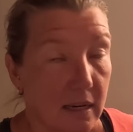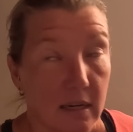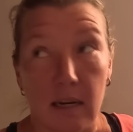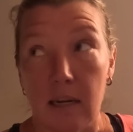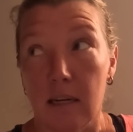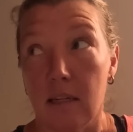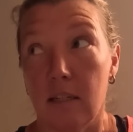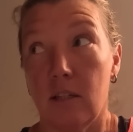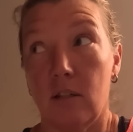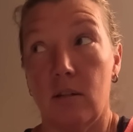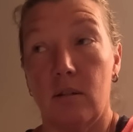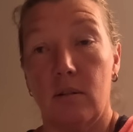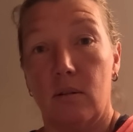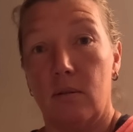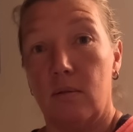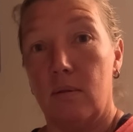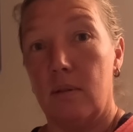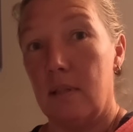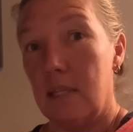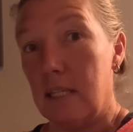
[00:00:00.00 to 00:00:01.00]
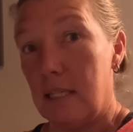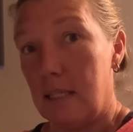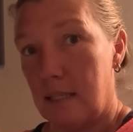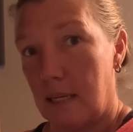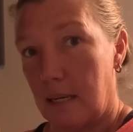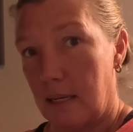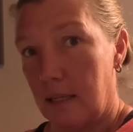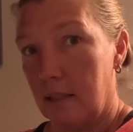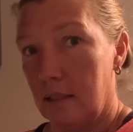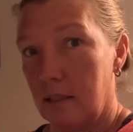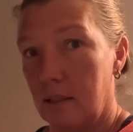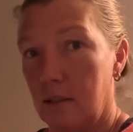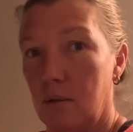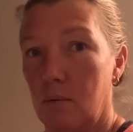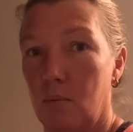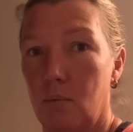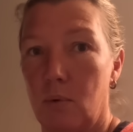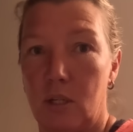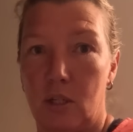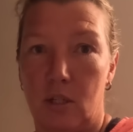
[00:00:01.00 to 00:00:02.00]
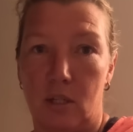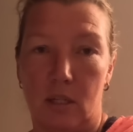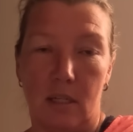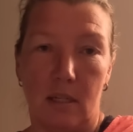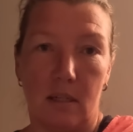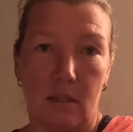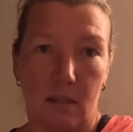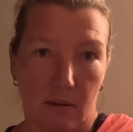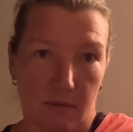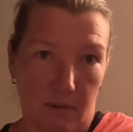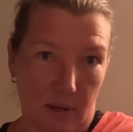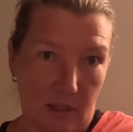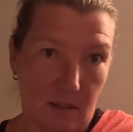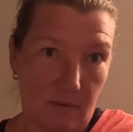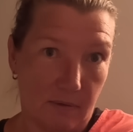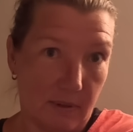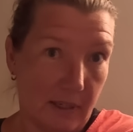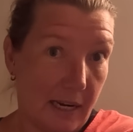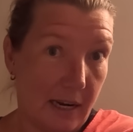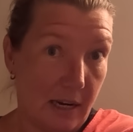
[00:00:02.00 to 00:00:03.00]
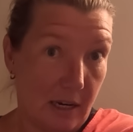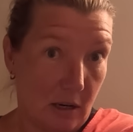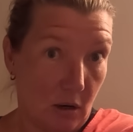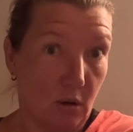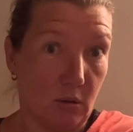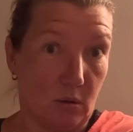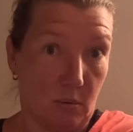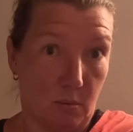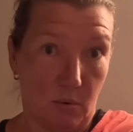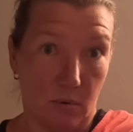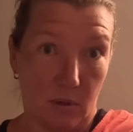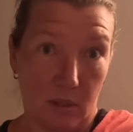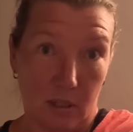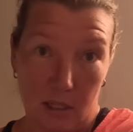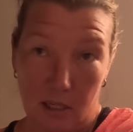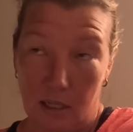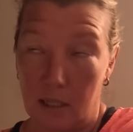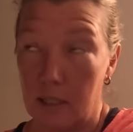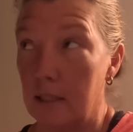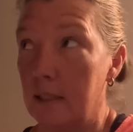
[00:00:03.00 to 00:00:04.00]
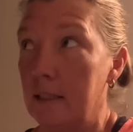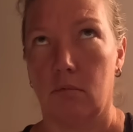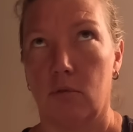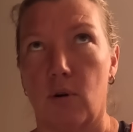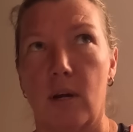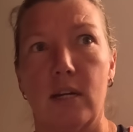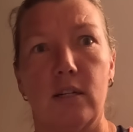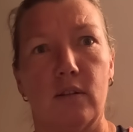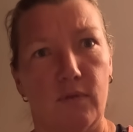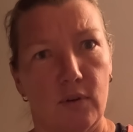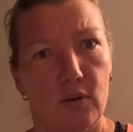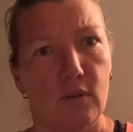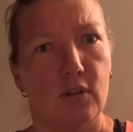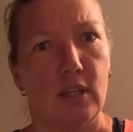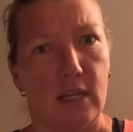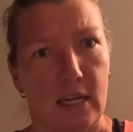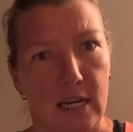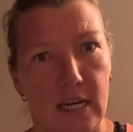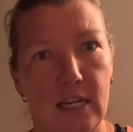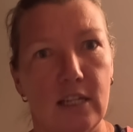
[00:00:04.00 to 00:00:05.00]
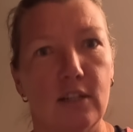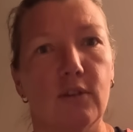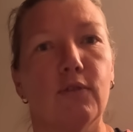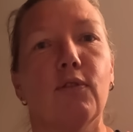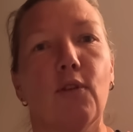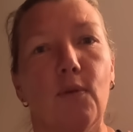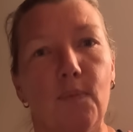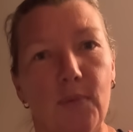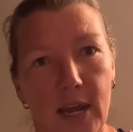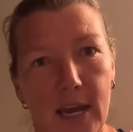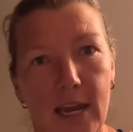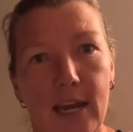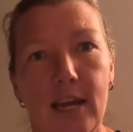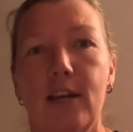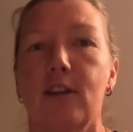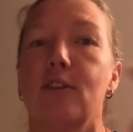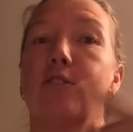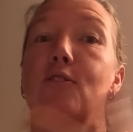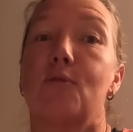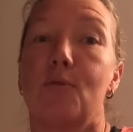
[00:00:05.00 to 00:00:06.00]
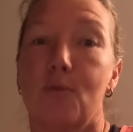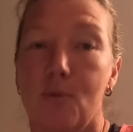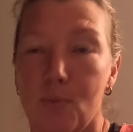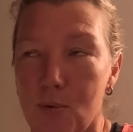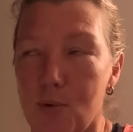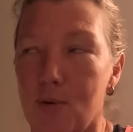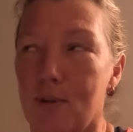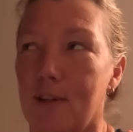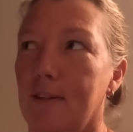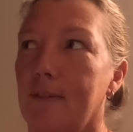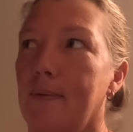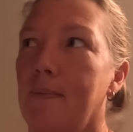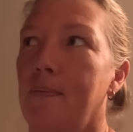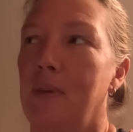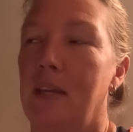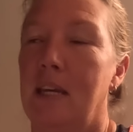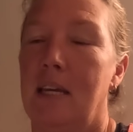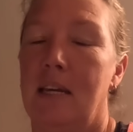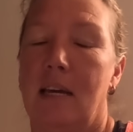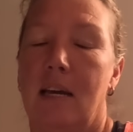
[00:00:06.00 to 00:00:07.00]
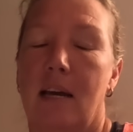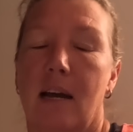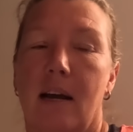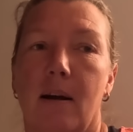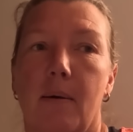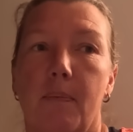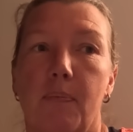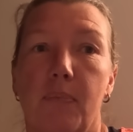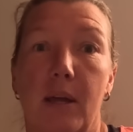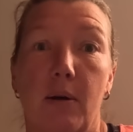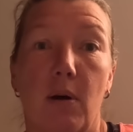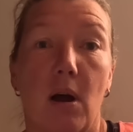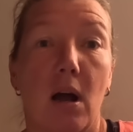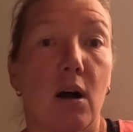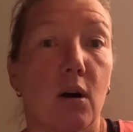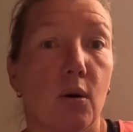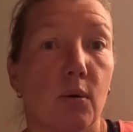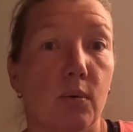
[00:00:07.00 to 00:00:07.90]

connects to this tank, which is effectively a hot water tank, transfers the heat from the air to the water. There are